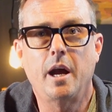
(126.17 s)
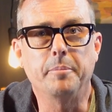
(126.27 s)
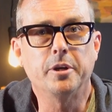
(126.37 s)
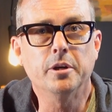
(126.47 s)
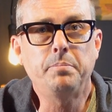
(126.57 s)

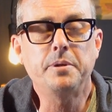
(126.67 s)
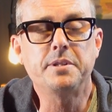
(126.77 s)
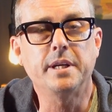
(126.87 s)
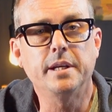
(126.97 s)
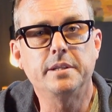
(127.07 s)
I'm going to
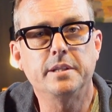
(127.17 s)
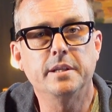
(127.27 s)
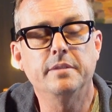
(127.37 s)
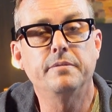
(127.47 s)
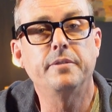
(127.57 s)
present it
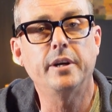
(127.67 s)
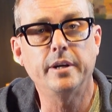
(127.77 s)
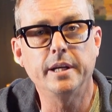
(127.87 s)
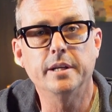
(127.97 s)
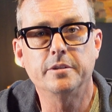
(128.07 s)
in a
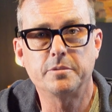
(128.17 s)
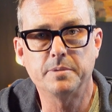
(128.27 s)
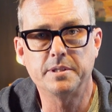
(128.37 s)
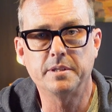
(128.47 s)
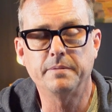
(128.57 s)
very
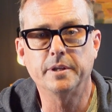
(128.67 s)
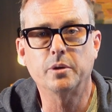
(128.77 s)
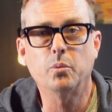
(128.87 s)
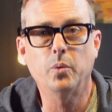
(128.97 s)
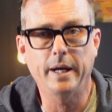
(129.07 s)

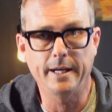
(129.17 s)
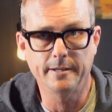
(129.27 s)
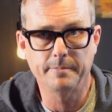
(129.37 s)
specific way.